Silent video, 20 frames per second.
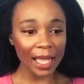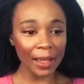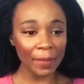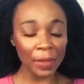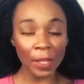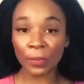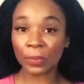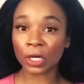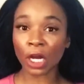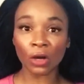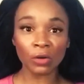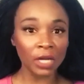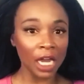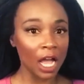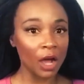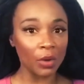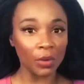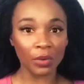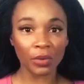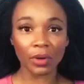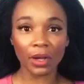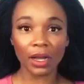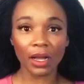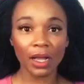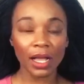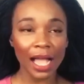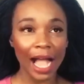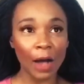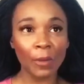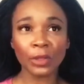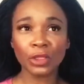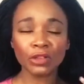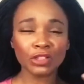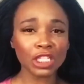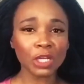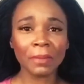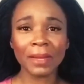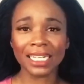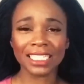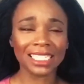People don't know. I went through
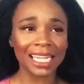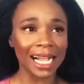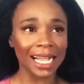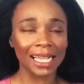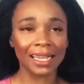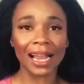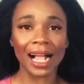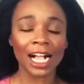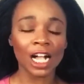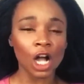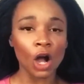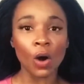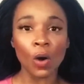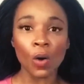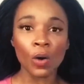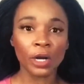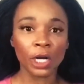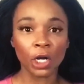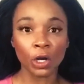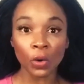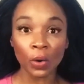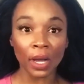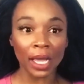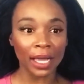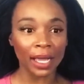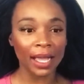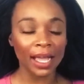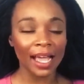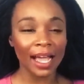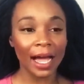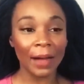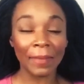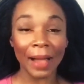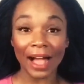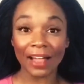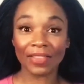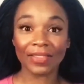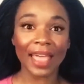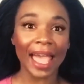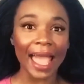so much, and I can go on and on
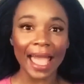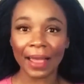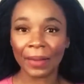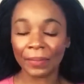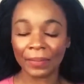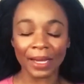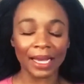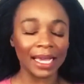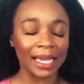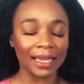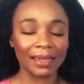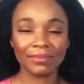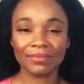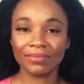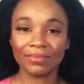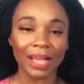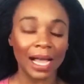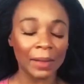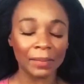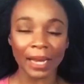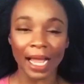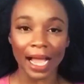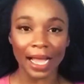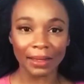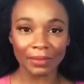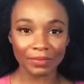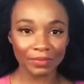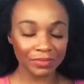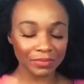about that, but I'm not.